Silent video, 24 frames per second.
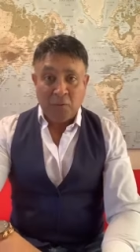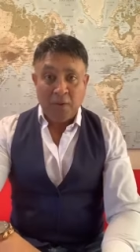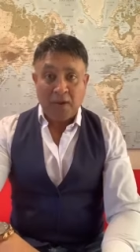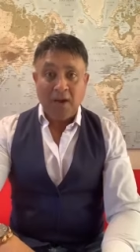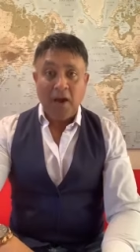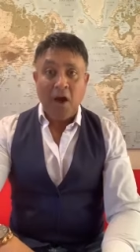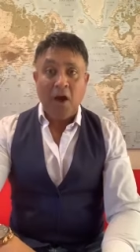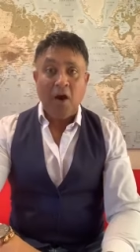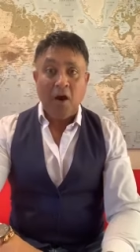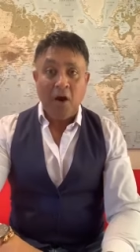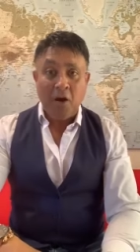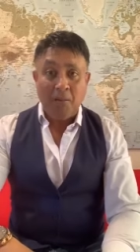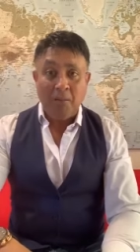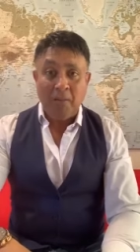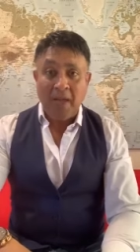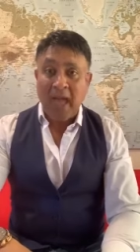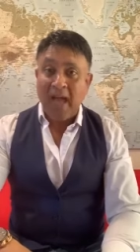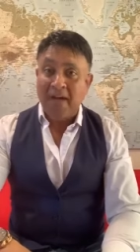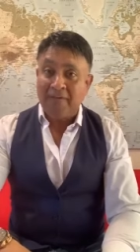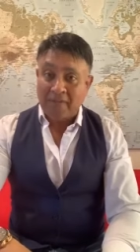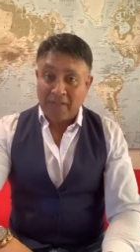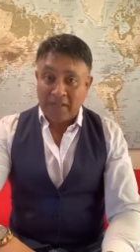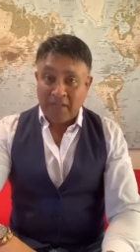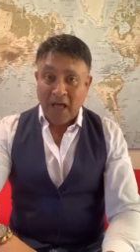We can't
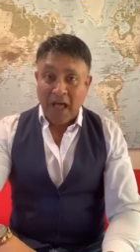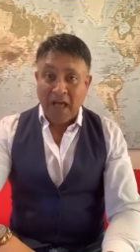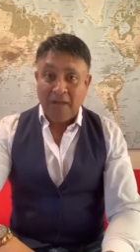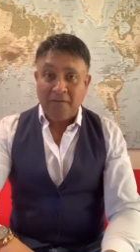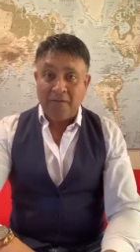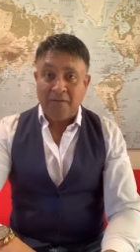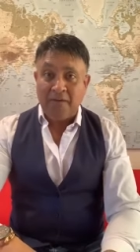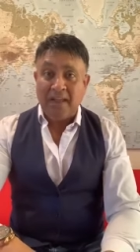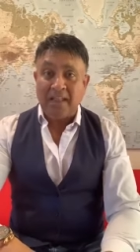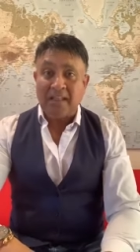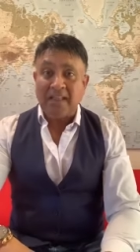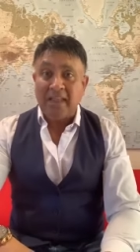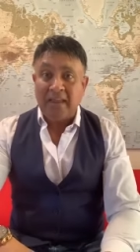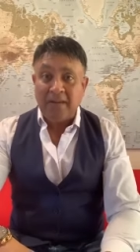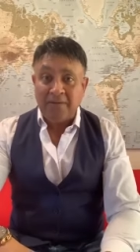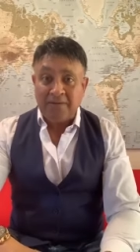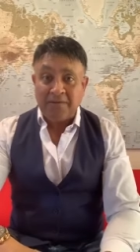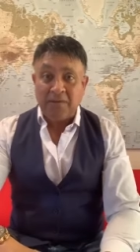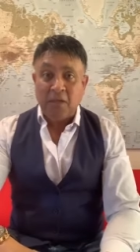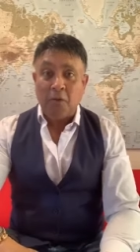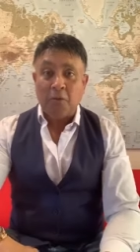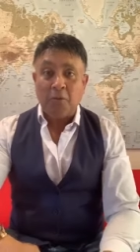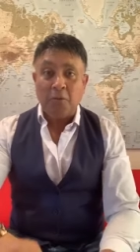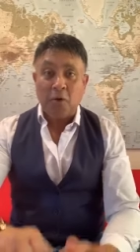have a live event,
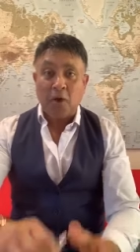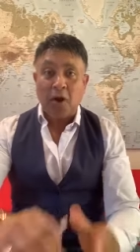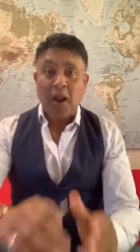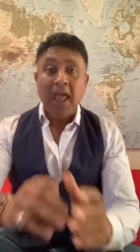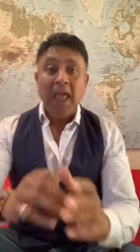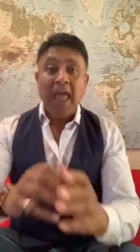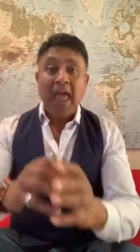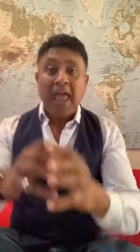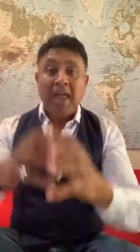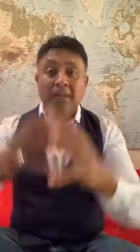even though we've got